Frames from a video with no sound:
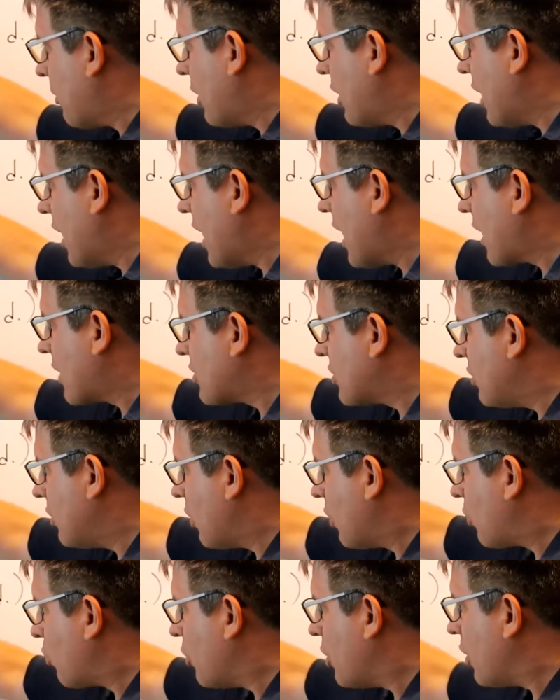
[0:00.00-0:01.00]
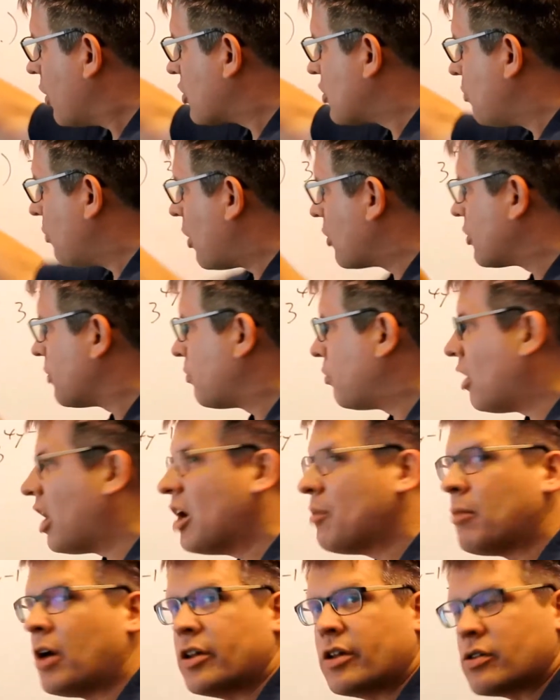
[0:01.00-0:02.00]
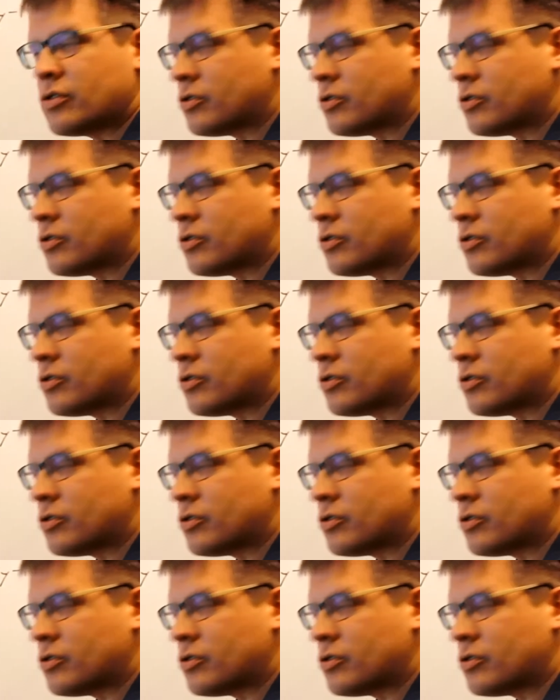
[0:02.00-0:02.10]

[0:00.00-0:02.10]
by the x, and the three gets multiplied by the